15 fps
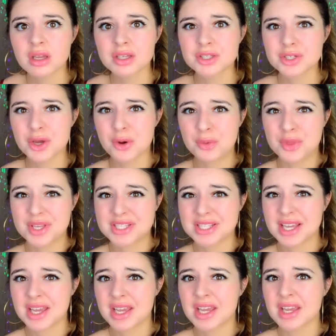No, this
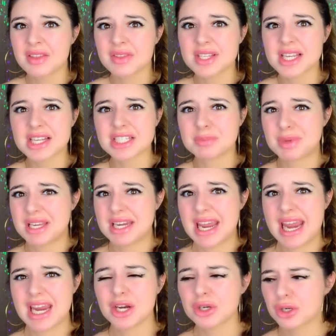has to be an
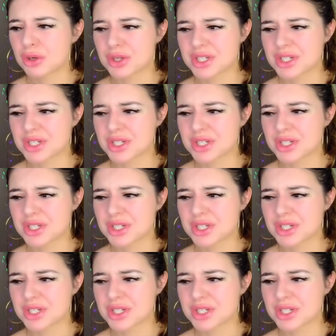error or